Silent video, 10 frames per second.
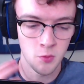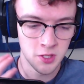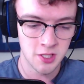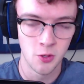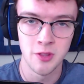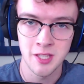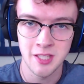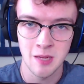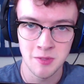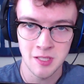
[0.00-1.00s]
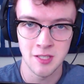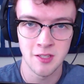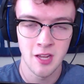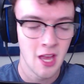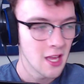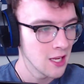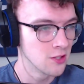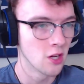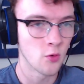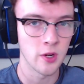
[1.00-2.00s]
and we're still in the same season
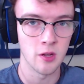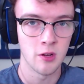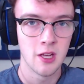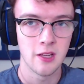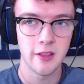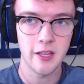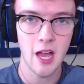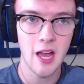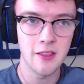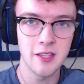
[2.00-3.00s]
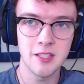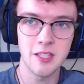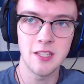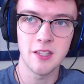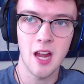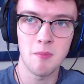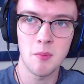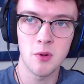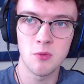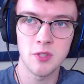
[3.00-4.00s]
is unreal. Like, this season, I
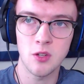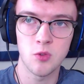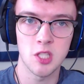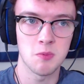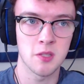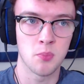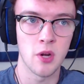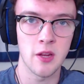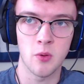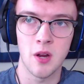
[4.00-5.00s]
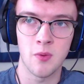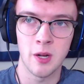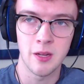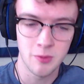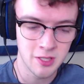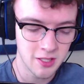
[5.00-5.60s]
remember it was like Christmas break or whatever, and it was